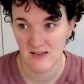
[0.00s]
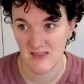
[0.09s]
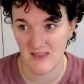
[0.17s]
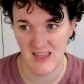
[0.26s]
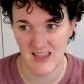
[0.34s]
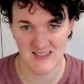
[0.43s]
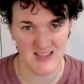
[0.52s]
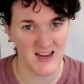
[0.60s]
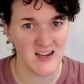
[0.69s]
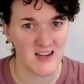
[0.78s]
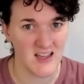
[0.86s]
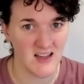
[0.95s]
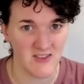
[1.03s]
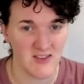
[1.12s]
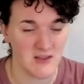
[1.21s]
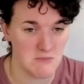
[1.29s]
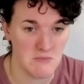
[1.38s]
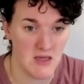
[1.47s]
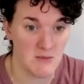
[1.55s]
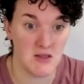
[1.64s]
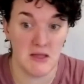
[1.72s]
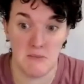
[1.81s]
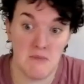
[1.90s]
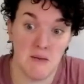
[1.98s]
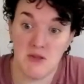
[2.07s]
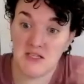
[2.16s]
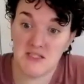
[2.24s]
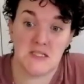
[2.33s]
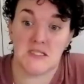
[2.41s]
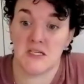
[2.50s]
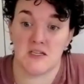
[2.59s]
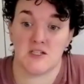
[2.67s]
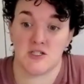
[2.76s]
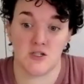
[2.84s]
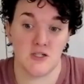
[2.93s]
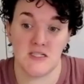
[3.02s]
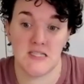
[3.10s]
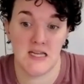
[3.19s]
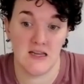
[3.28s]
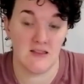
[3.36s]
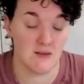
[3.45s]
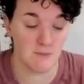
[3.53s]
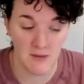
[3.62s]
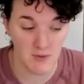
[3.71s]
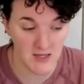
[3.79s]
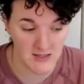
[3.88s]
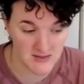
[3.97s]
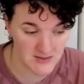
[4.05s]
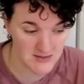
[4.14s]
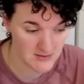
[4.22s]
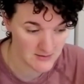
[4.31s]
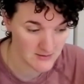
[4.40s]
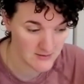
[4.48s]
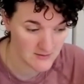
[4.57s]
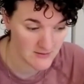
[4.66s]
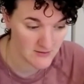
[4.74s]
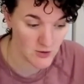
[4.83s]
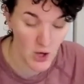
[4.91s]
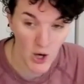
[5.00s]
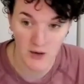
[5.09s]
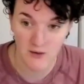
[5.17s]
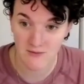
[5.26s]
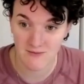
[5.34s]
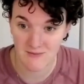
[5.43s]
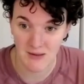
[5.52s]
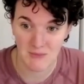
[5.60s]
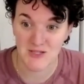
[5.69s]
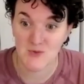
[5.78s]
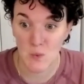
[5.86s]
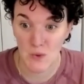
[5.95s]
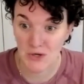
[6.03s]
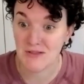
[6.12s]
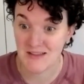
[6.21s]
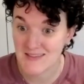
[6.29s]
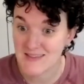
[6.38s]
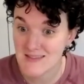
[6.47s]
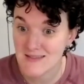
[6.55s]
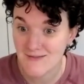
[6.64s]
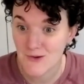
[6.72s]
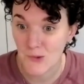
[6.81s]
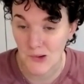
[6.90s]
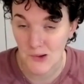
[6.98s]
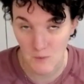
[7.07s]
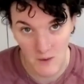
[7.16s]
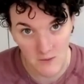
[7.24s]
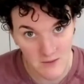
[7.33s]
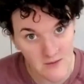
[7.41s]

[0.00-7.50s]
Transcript: the anxiety of it, that maybe this isn't going to turn into anything. Maybe it's not, maybe it's worthless, quote unquote.